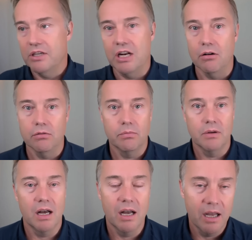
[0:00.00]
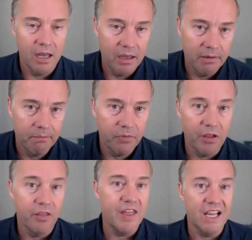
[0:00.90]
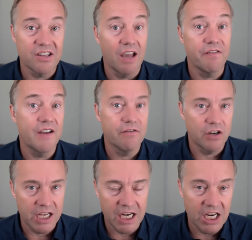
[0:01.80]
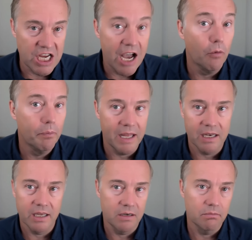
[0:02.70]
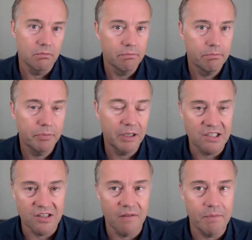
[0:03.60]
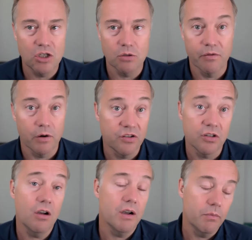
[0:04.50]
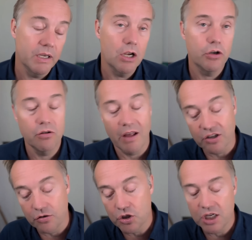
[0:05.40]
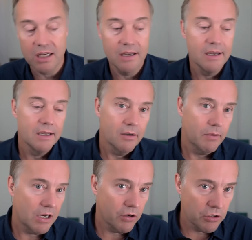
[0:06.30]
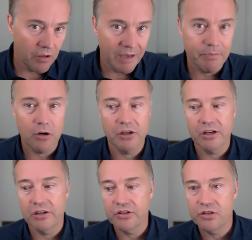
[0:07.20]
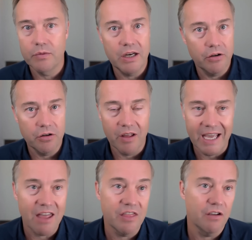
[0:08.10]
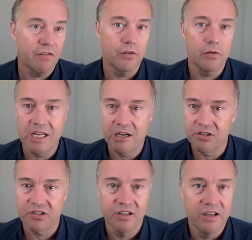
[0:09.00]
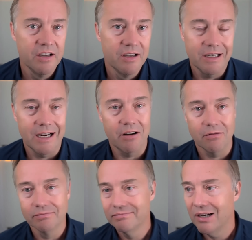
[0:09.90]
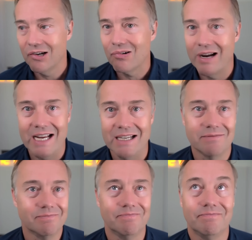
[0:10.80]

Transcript: you know, um, the things I favorited in Yelp and, and places I've been to before? And says, oh, we know you like sushi. We know you like burgers. We know you like ethnic food. Here's, you know, a great